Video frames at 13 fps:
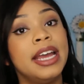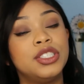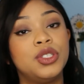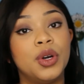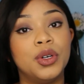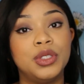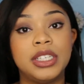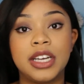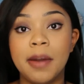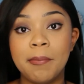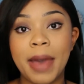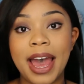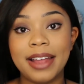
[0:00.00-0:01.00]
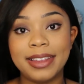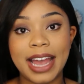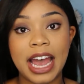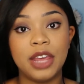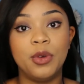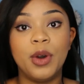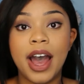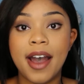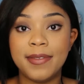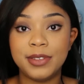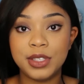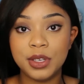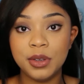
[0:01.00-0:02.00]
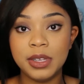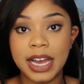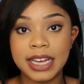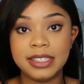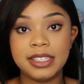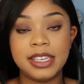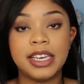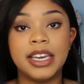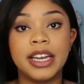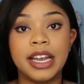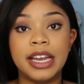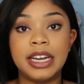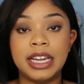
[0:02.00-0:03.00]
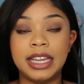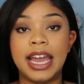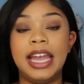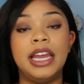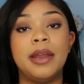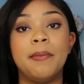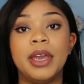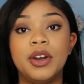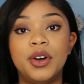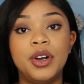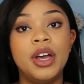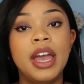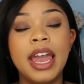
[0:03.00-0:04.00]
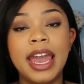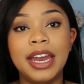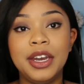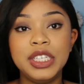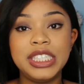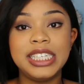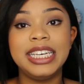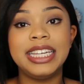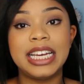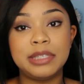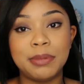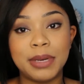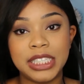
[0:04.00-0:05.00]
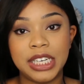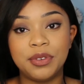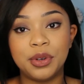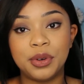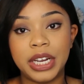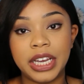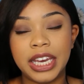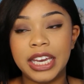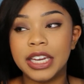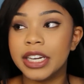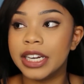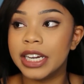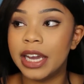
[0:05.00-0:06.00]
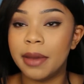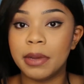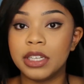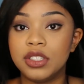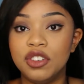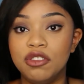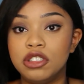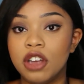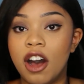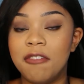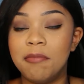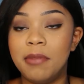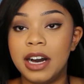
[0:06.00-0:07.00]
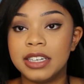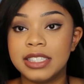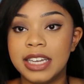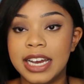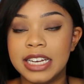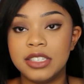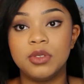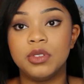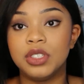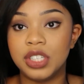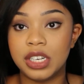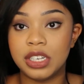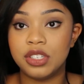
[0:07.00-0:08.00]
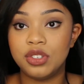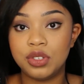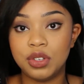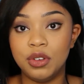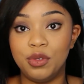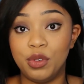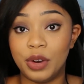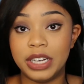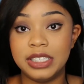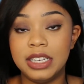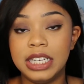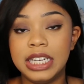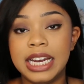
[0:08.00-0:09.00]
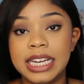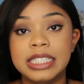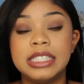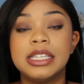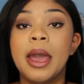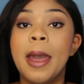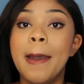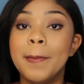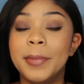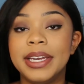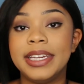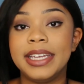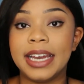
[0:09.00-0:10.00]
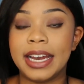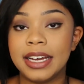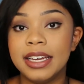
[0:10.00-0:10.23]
So to combat that, you will have two lights here and a light in the middle. And usually that's my diva ring here and my two softbox lights, or just two fluorescent lights. But yeah,